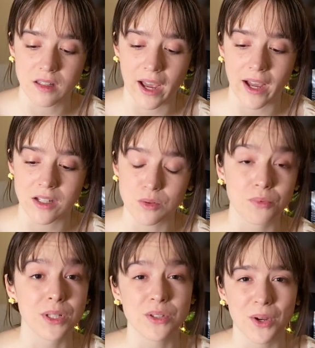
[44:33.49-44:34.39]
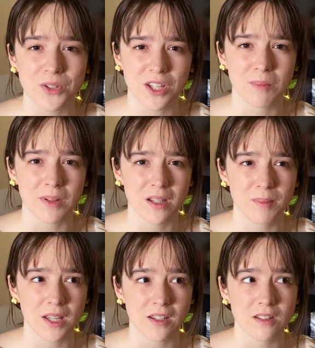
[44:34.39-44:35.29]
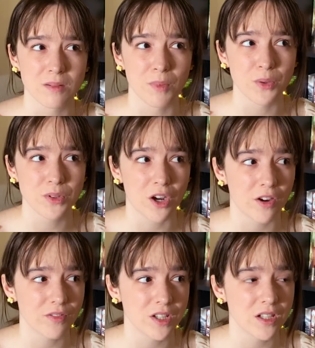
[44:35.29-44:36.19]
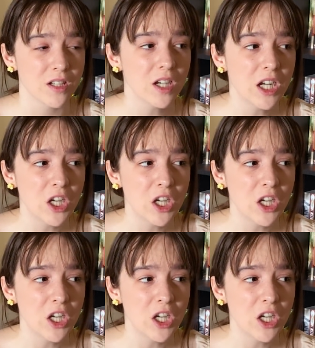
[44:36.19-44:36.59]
that research can be, because most often